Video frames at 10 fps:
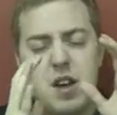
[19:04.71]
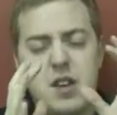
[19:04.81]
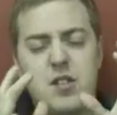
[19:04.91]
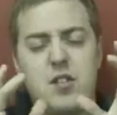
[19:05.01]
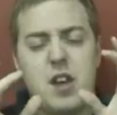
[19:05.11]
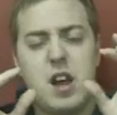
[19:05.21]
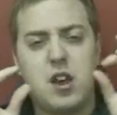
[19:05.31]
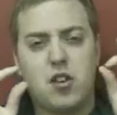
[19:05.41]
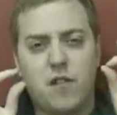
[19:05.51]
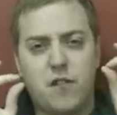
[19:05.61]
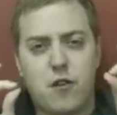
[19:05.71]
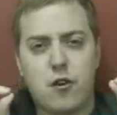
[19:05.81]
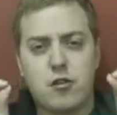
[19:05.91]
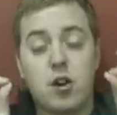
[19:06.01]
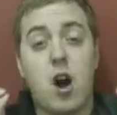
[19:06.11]
This is a
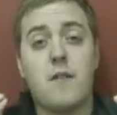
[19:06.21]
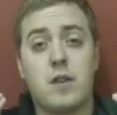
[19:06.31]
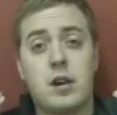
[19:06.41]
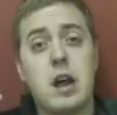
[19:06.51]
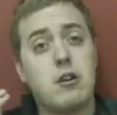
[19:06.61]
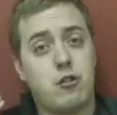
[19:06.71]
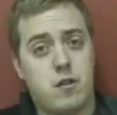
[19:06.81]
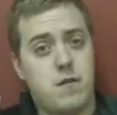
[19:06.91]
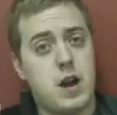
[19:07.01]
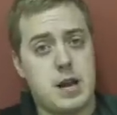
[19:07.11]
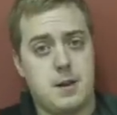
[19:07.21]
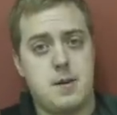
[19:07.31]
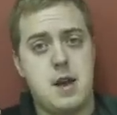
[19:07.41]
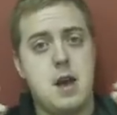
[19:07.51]
first confrontational fight.